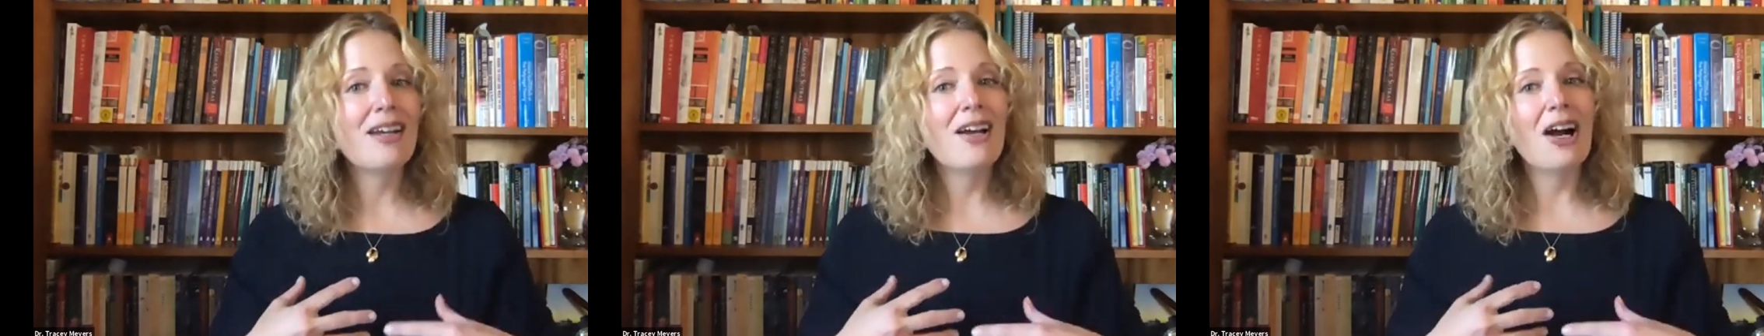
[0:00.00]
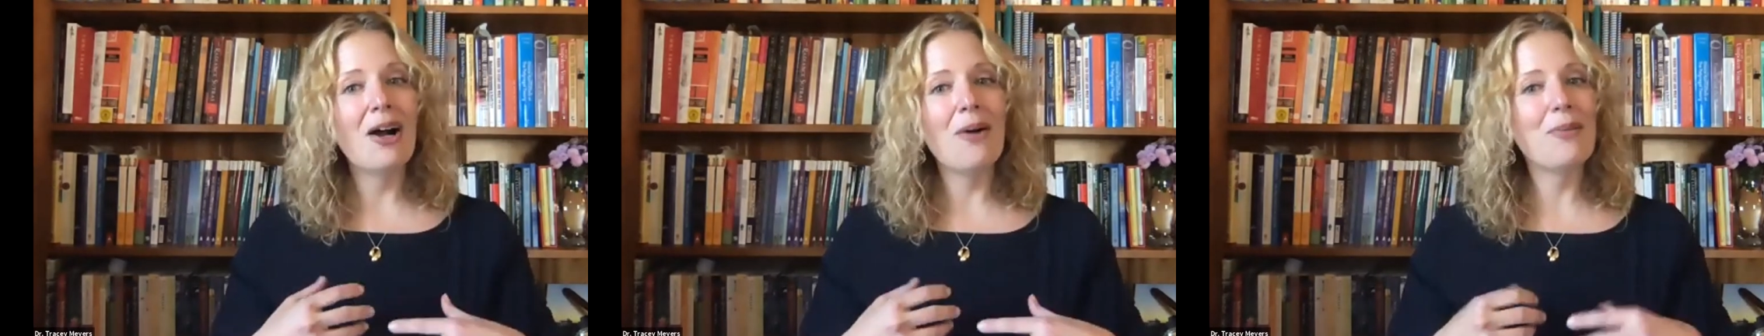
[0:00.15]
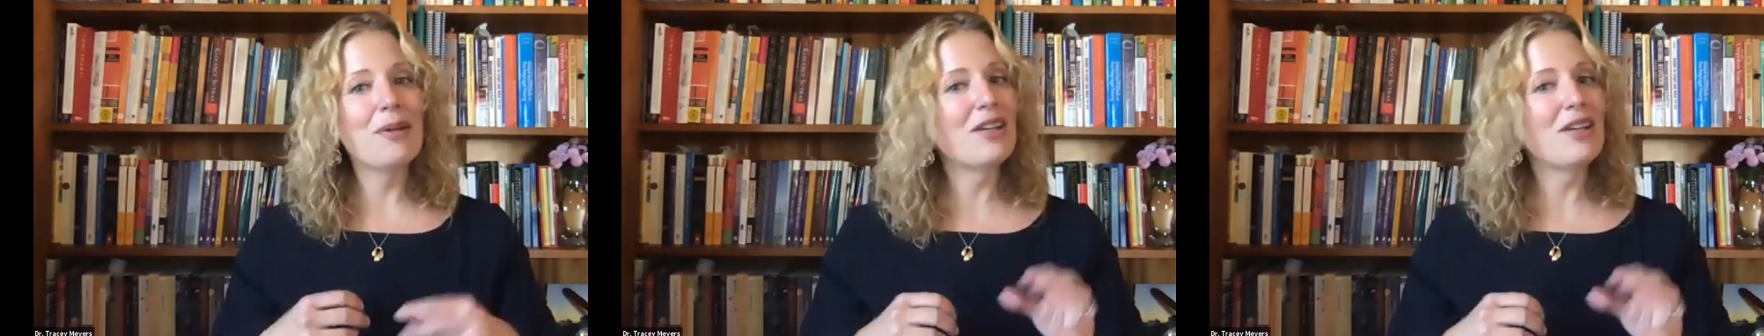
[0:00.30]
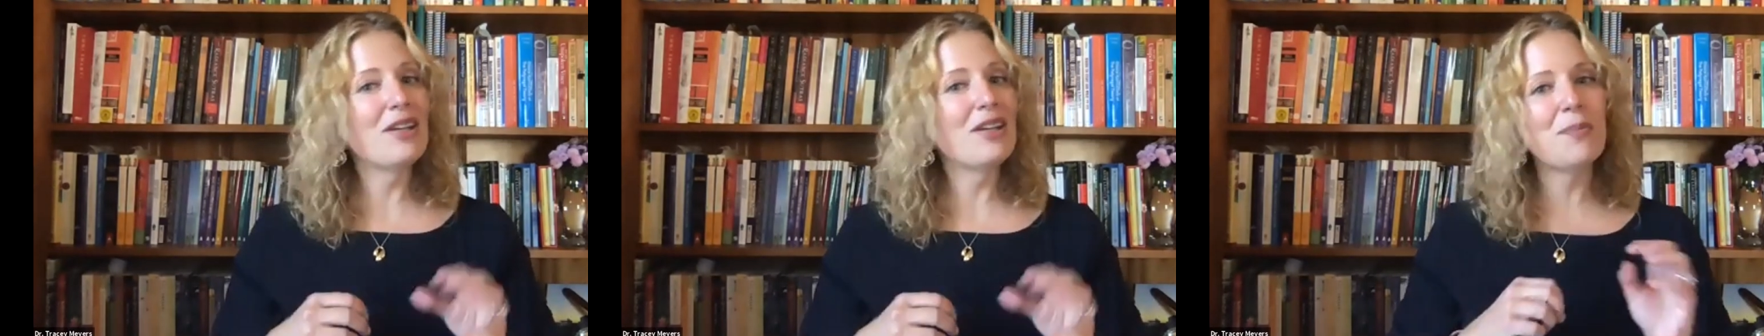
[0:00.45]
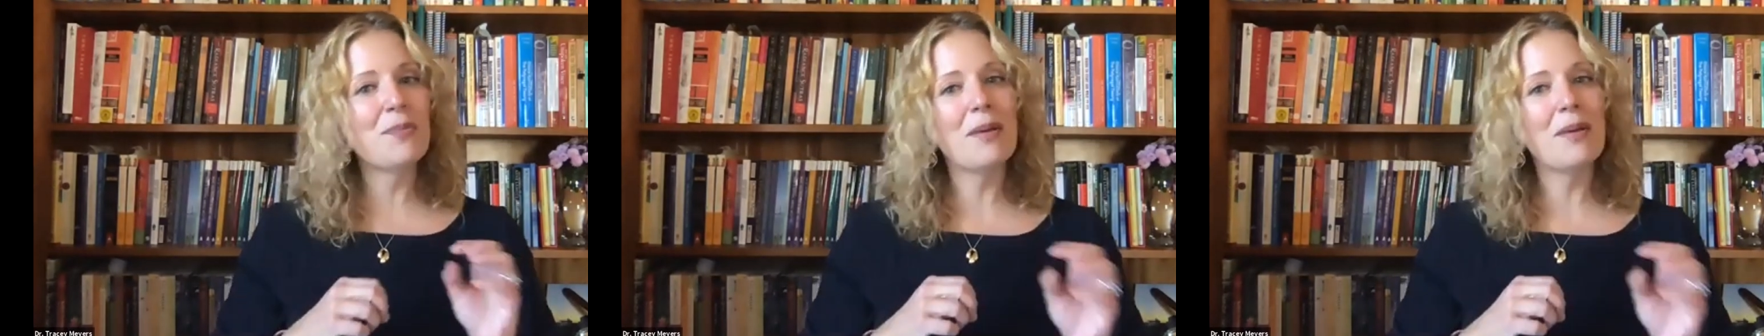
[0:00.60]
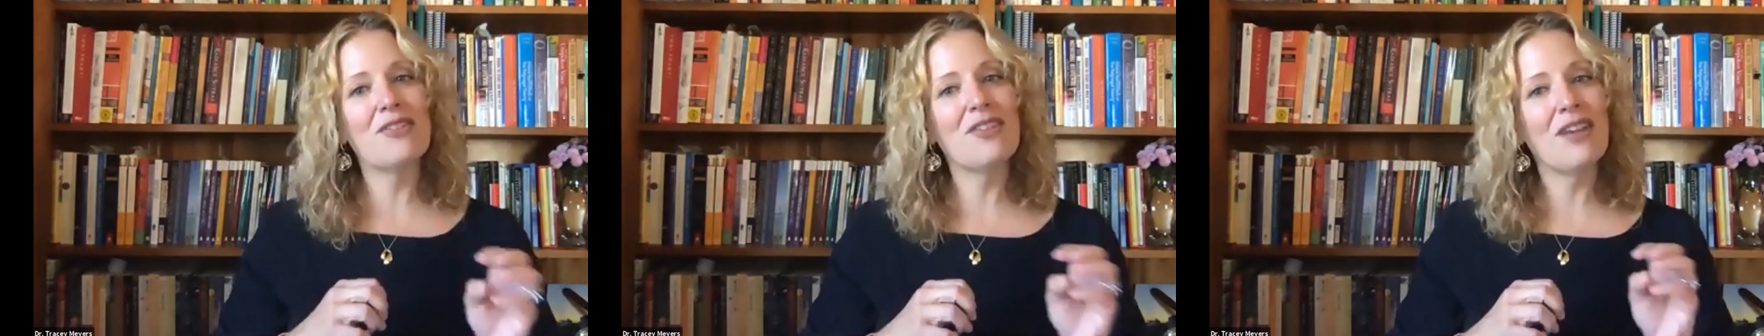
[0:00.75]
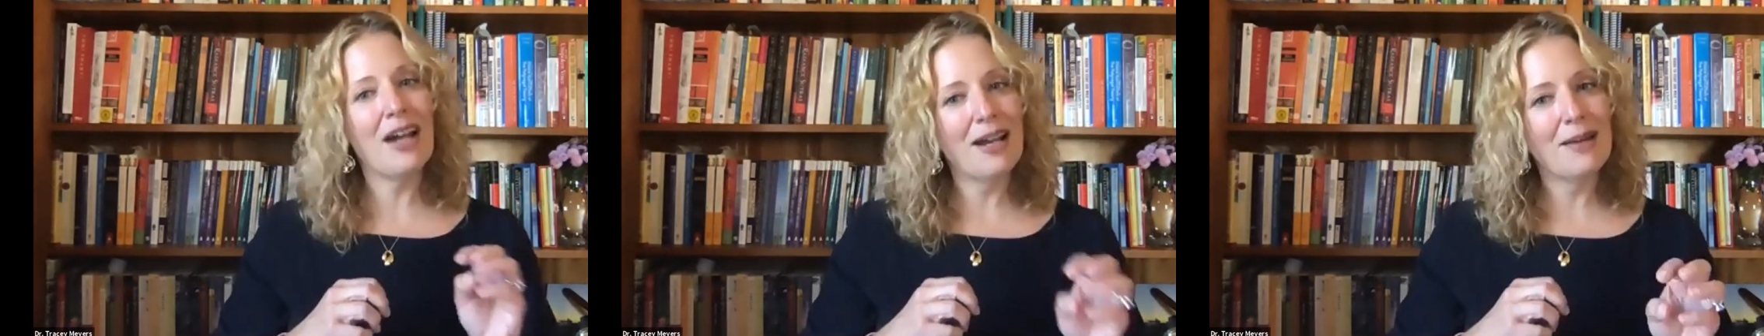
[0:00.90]
Um, we didn't
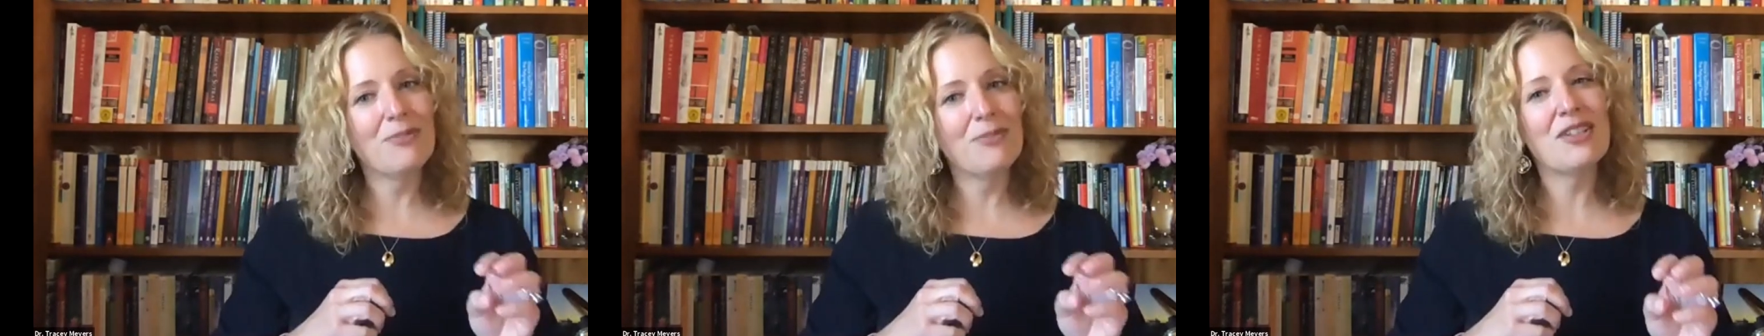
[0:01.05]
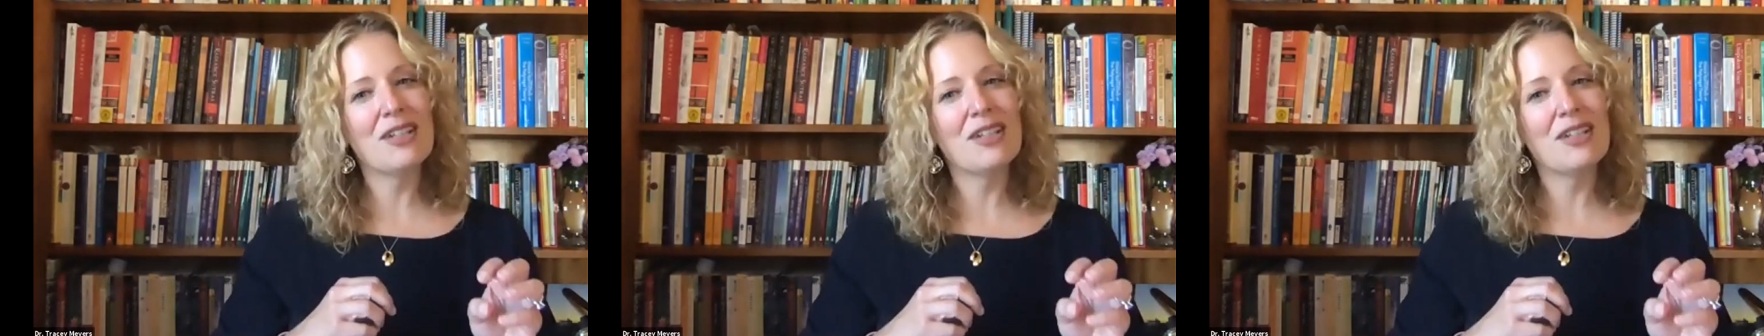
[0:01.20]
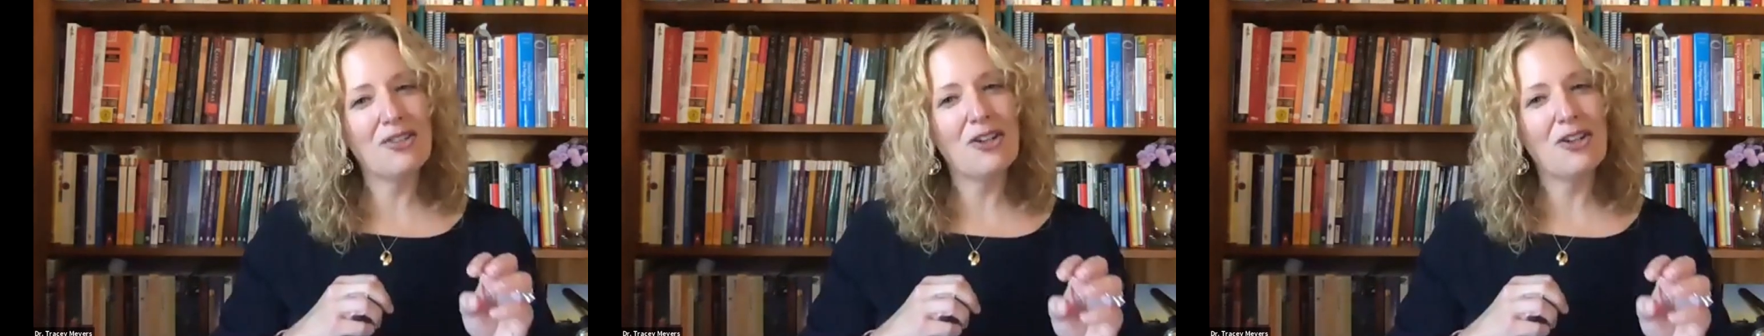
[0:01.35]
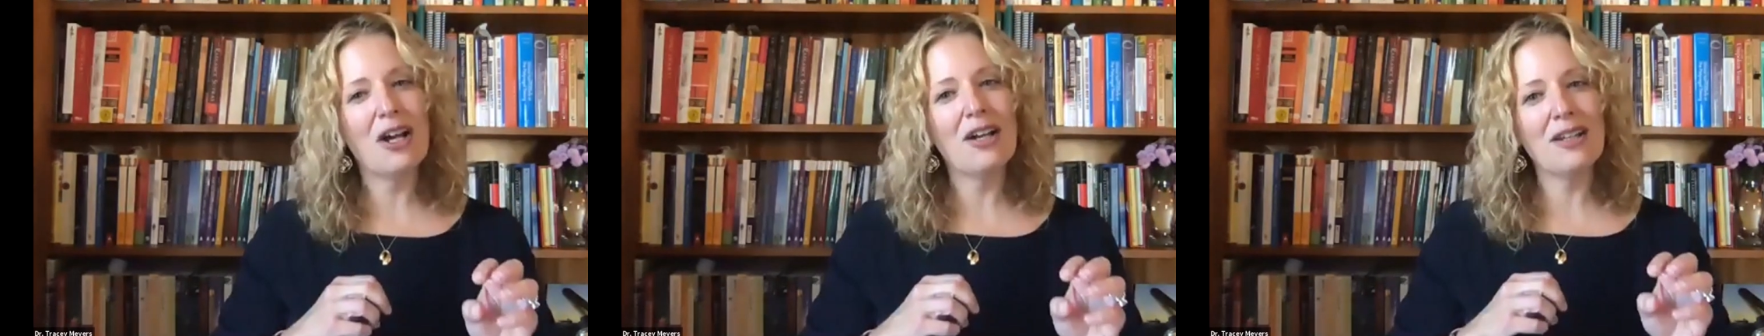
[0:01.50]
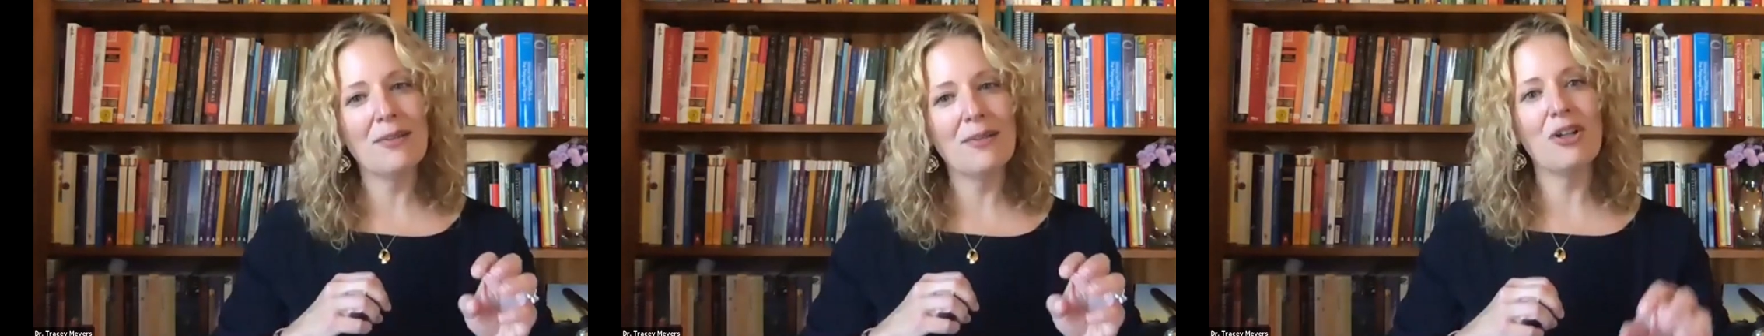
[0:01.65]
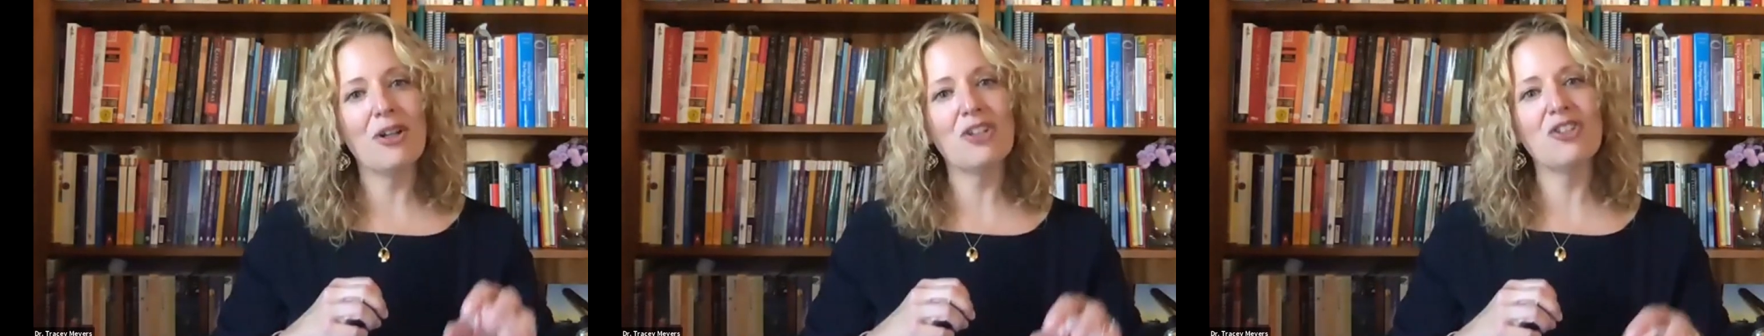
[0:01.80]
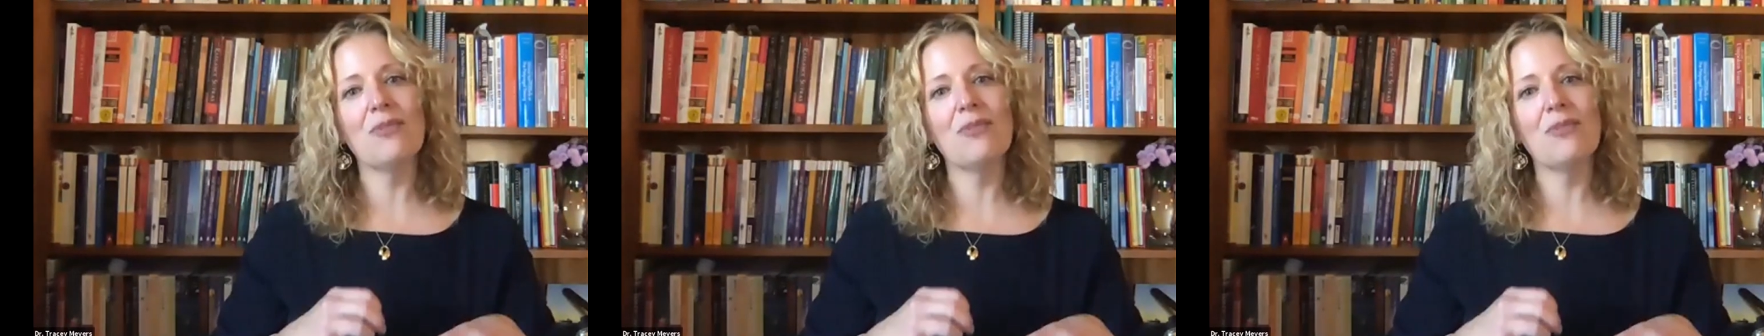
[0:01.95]
spend time today talking much